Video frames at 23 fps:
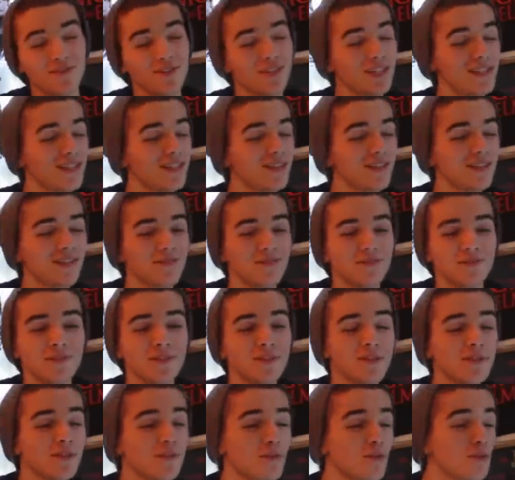
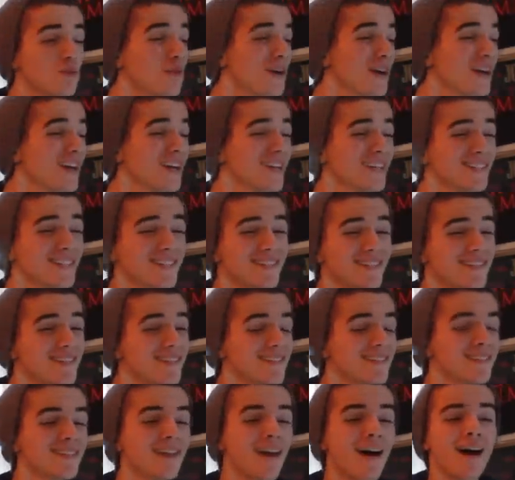even when the
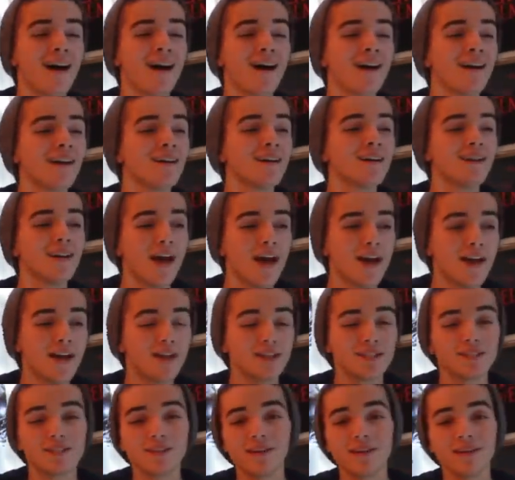night
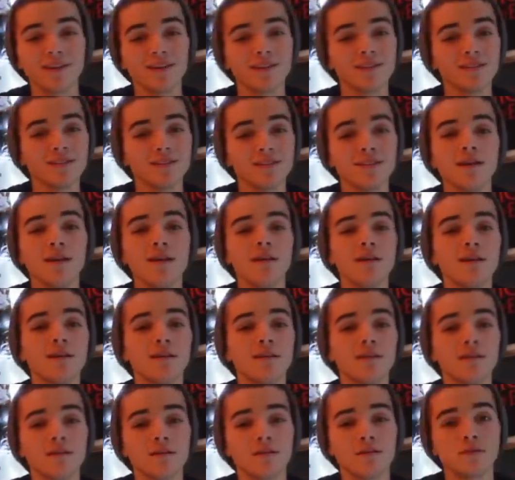
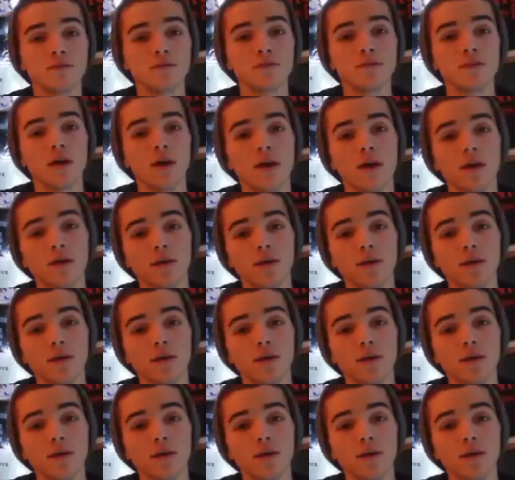changes.